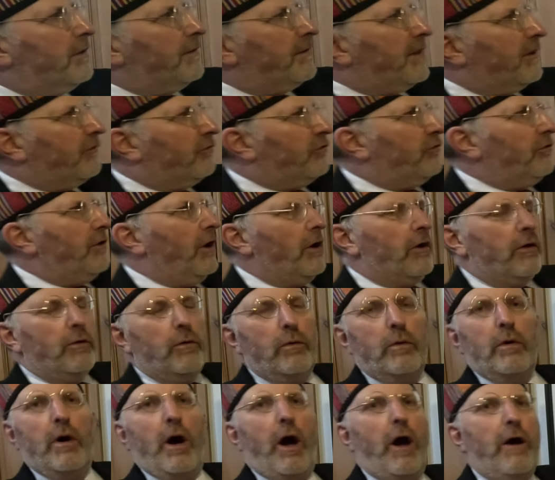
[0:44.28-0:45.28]
there's
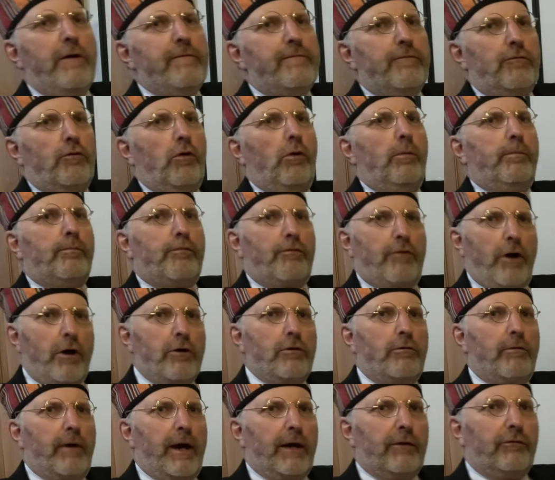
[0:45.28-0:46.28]
no overall
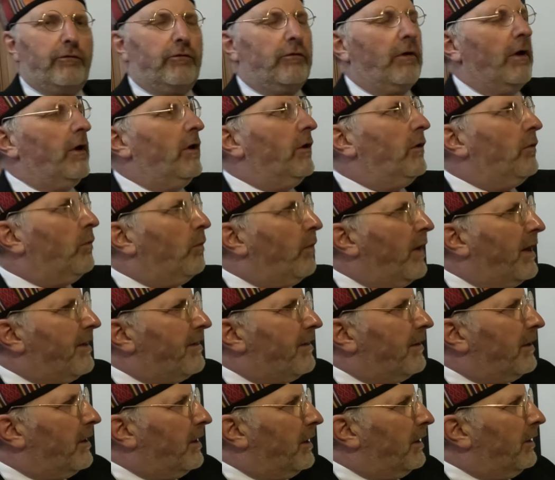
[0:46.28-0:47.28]
progress,
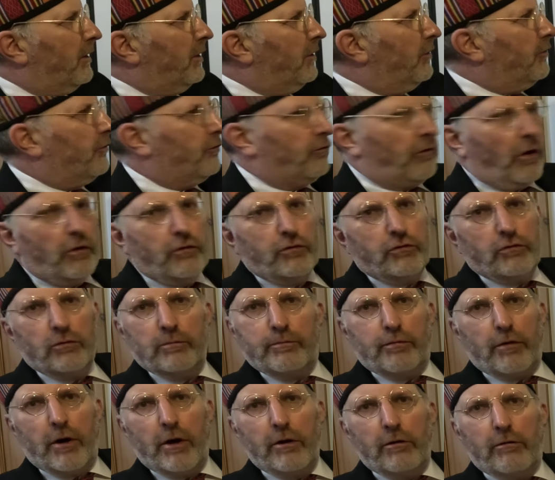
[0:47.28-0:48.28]
whether
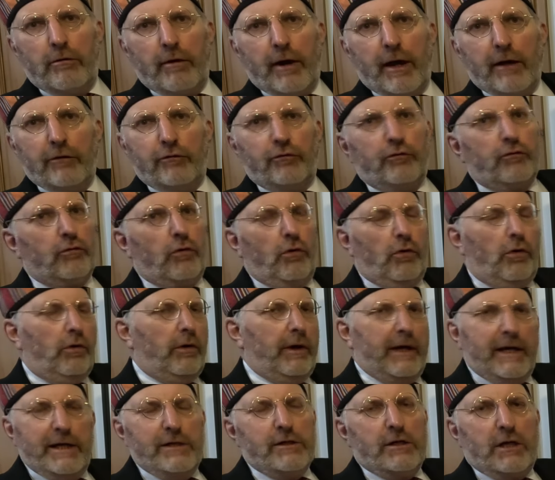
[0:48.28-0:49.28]
social progress
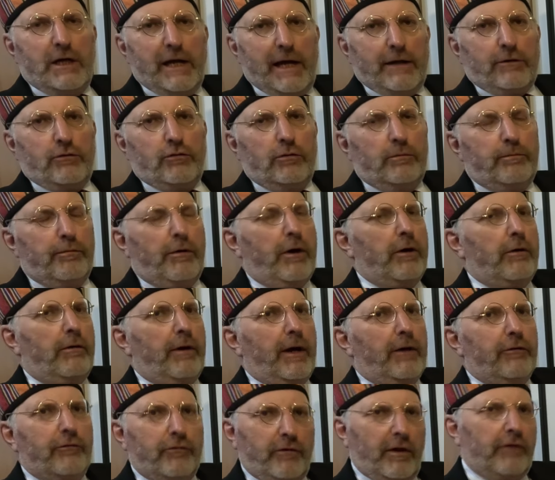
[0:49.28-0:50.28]
or intellectual
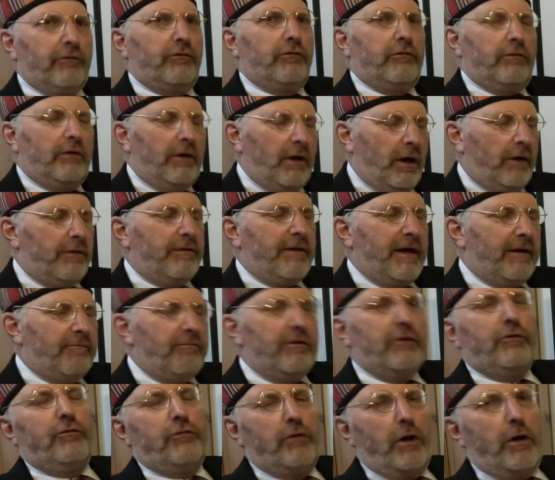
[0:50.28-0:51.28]
progress.
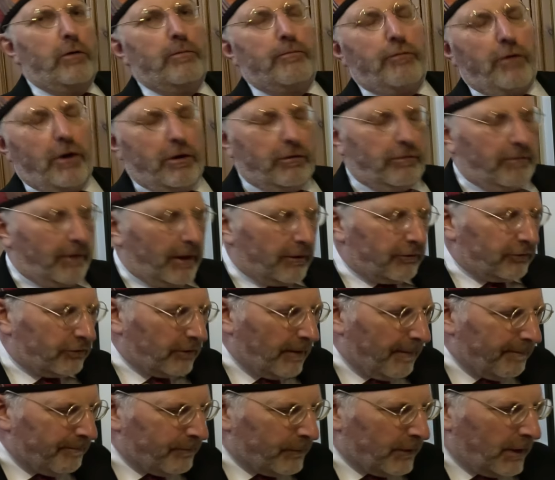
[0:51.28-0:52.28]
There is no progress.
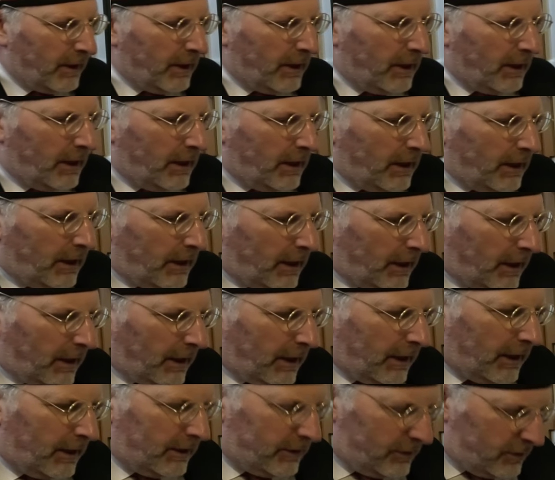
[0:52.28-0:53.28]

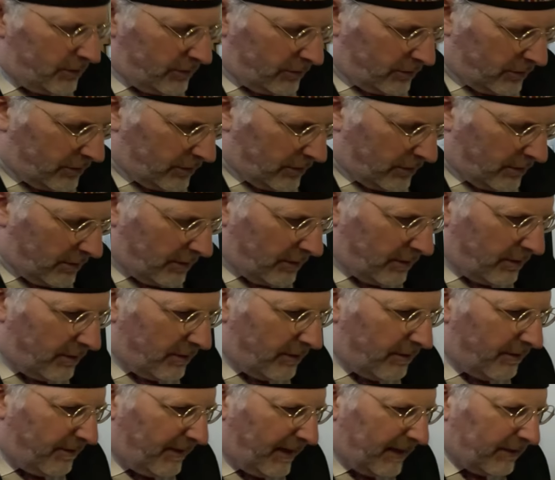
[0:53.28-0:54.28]
And
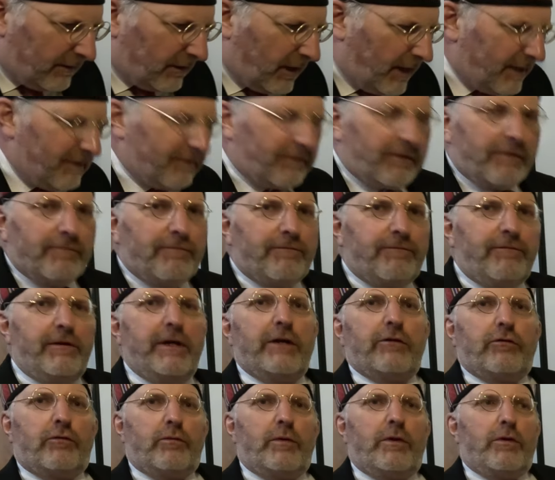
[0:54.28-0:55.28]
that kind of
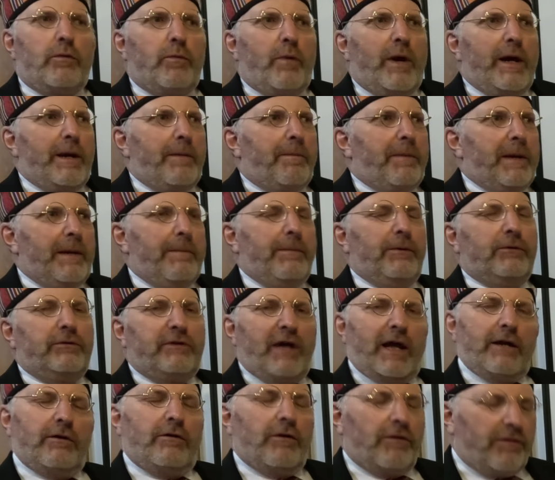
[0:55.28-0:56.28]
conflicts with the way people
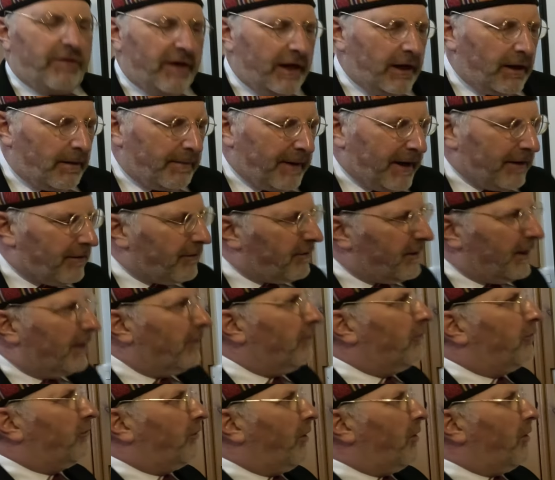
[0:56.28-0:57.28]
tend to think about things.